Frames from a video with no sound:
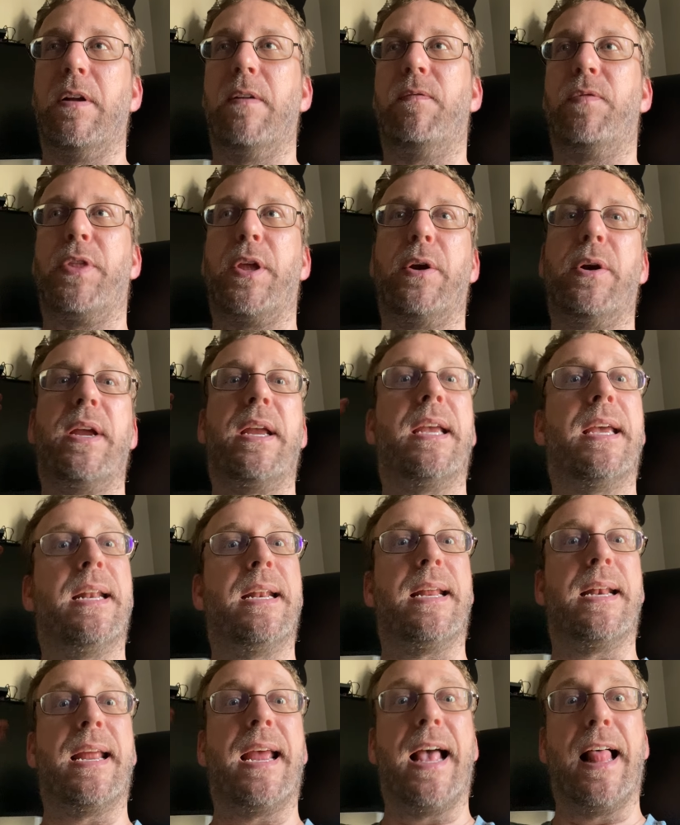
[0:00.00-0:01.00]
they're in
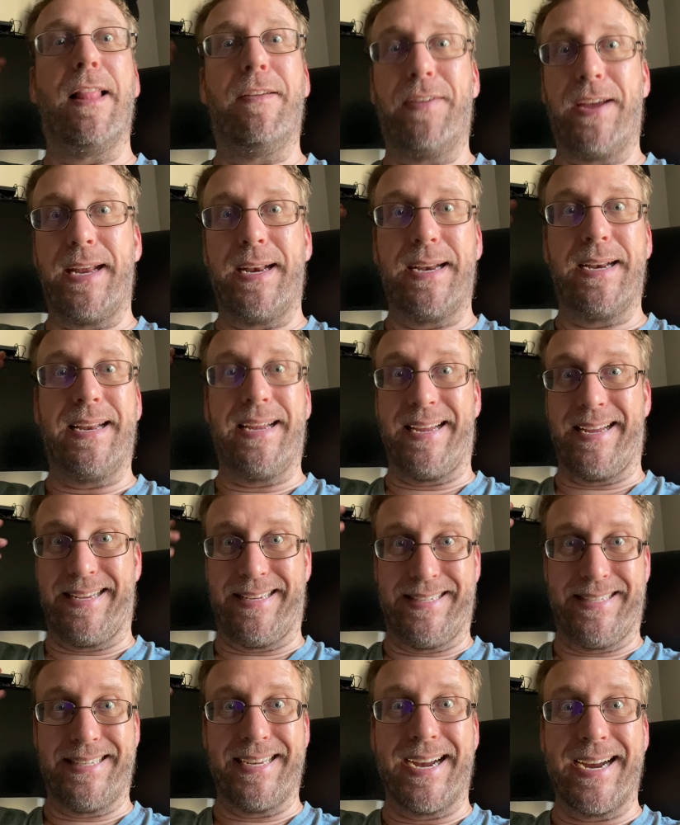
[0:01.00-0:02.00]
an elevated,
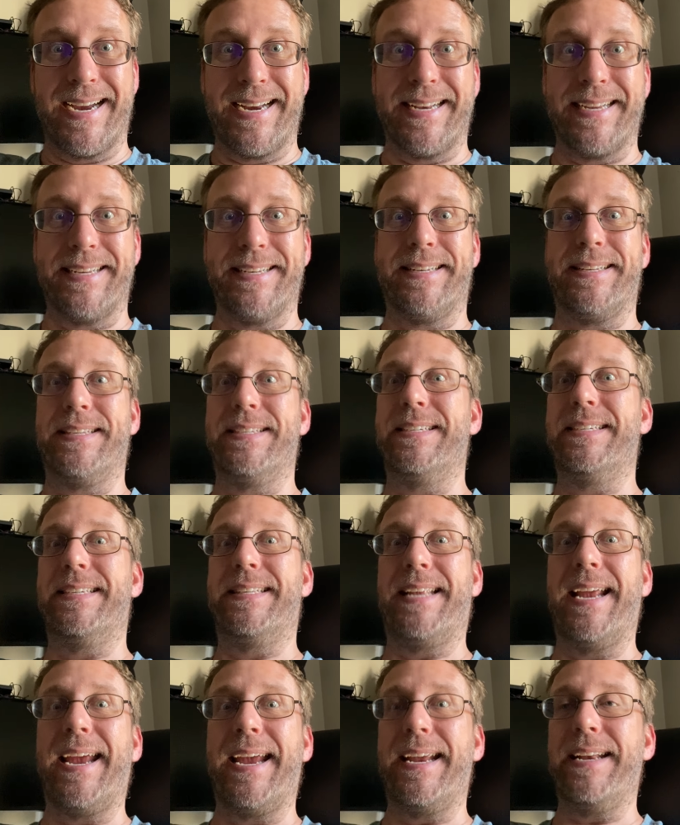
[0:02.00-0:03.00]
excited
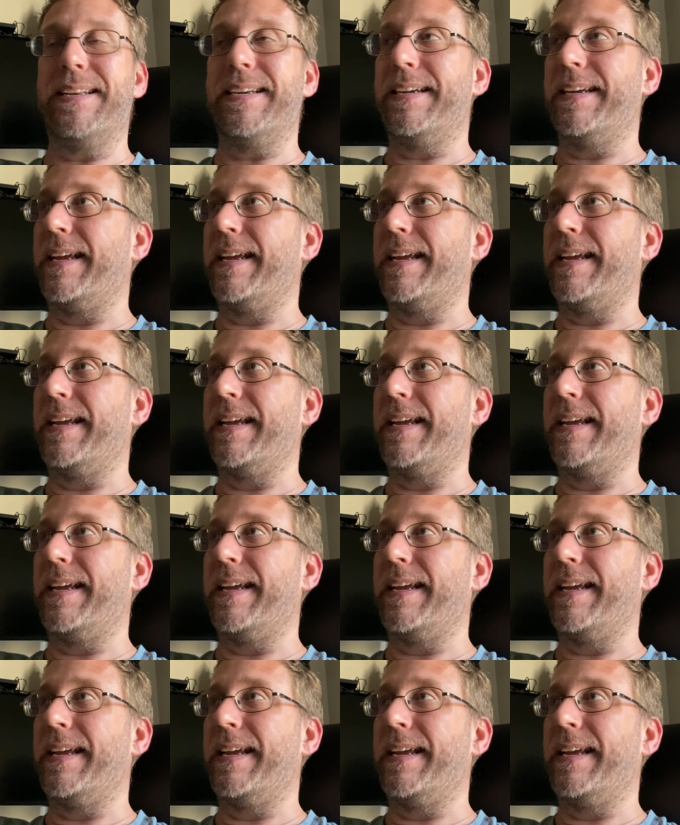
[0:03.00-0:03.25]
state,